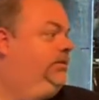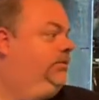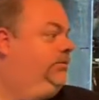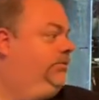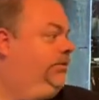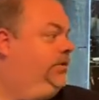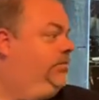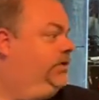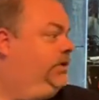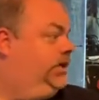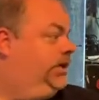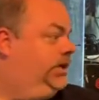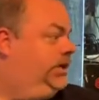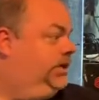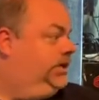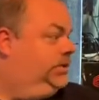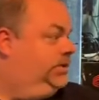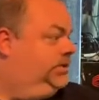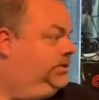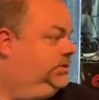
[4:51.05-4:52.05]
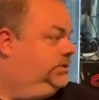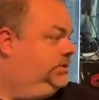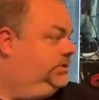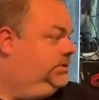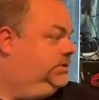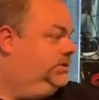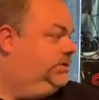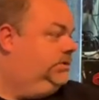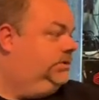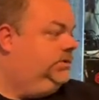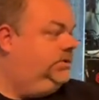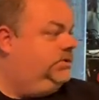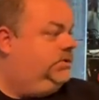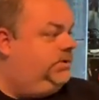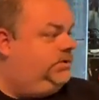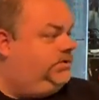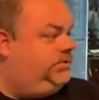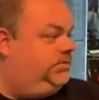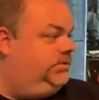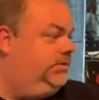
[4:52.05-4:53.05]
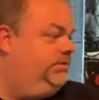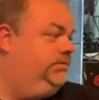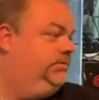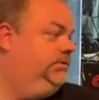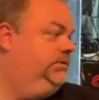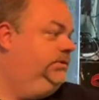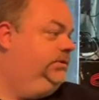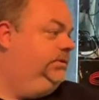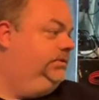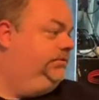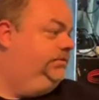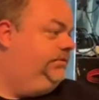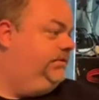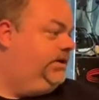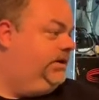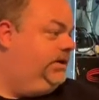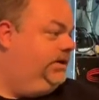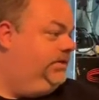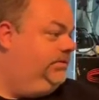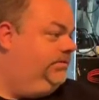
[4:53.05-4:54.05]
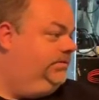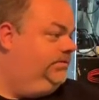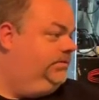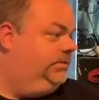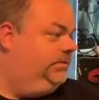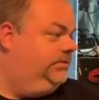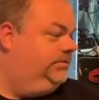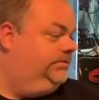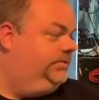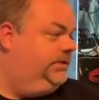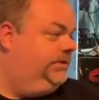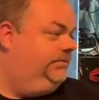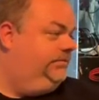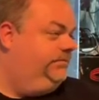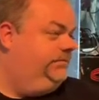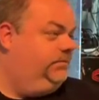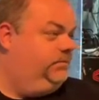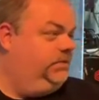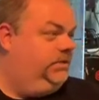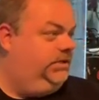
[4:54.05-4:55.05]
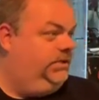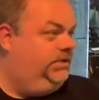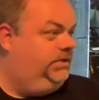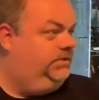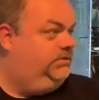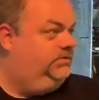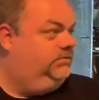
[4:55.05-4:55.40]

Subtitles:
3 180s, so that's roughly 540?